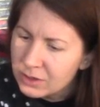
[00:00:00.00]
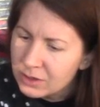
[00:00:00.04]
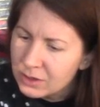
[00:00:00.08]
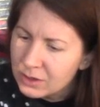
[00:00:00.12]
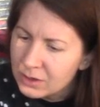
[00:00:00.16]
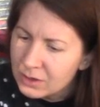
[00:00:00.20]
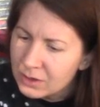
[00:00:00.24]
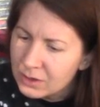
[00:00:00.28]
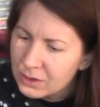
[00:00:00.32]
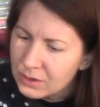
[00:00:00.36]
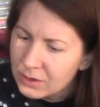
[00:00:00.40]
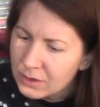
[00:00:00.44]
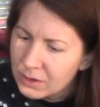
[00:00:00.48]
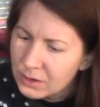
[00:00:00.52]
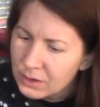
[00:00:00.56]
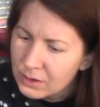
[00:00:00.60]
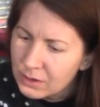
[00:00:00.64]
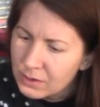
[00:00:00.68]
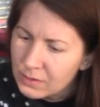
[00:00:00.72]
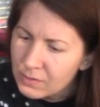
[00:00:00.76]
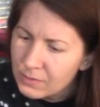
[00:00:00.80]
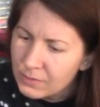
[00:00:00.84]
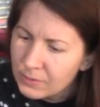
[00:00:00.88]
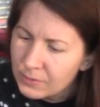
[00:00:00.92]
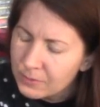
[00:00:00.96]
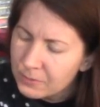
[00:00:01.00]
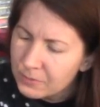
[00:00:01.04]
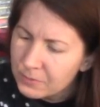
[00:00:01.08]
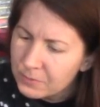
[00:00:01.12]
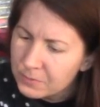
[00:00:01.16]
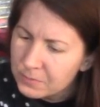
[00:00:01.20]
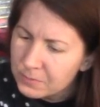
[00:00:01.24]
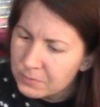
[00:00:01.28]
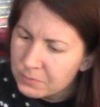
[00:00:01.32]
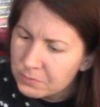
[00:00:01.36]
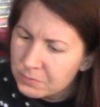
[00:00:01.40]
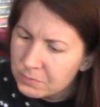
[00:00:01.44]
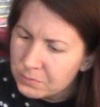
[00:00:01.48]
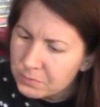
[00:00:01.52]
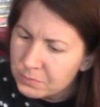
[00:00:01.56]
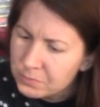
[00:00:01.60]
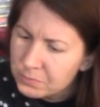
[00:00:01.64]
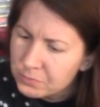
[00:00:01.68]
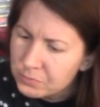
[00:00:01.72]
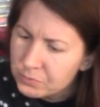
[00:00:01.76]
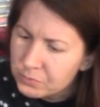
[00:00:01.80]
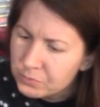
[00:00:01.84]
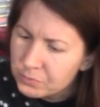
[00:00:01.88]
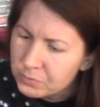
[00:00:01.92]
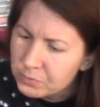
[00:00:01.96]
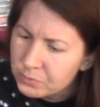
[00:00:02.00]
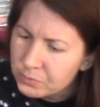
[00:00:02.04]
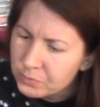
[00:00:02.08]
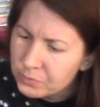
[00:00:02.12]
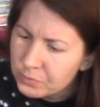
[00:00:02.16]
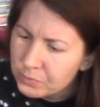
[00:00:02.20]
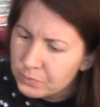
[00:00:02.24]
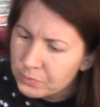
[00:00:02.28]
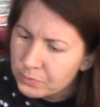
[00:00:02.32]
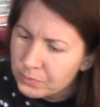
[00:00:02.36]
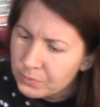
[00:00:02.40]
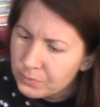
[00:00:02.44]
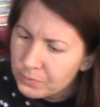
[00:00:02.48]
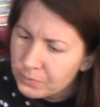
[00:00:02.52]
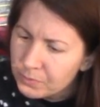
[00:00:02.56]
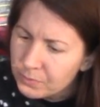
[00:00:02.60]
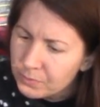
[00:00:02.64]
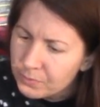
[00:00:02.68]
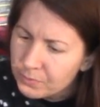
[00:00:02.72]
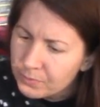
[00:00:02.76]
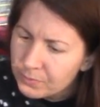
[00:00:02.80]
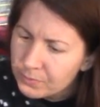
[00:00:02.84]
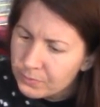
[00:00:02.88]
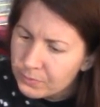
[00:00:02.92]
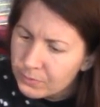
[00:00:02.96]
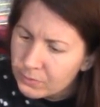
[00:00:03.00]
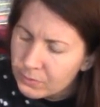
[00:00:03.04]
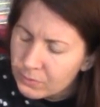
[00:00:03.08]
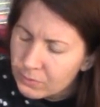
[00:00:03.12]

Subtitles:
[no speech]